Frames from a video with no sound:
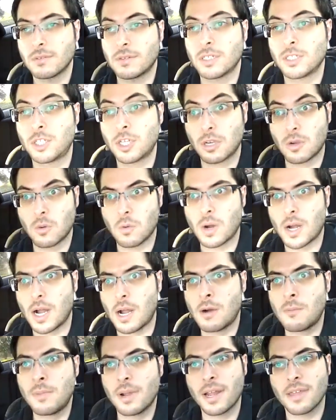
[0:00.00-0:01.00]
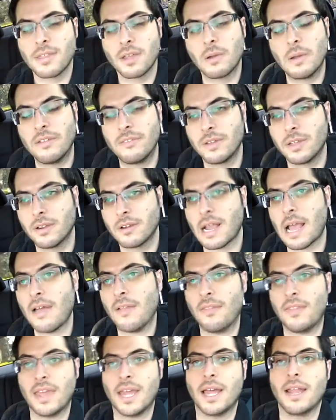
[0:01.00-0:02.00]
It took a while, but I think we figured
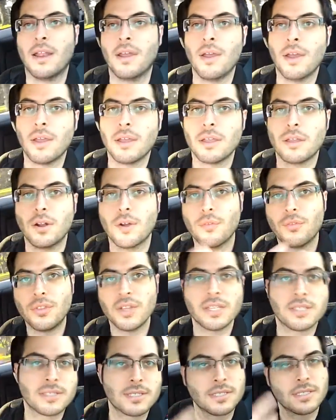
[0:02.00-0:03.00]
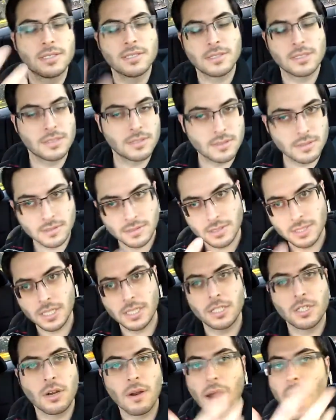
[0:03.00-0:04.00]
out that, you know, this
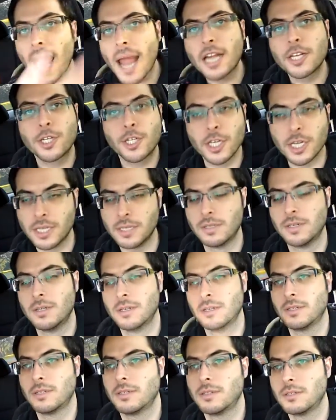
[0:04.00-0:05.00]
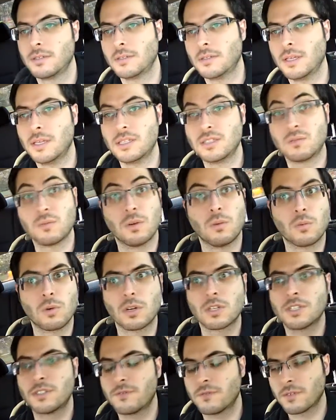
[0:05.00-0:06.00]
interaction is what
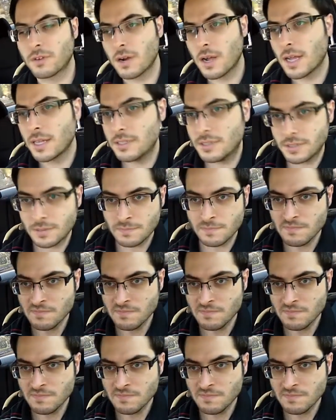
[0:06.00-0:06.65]
works for us.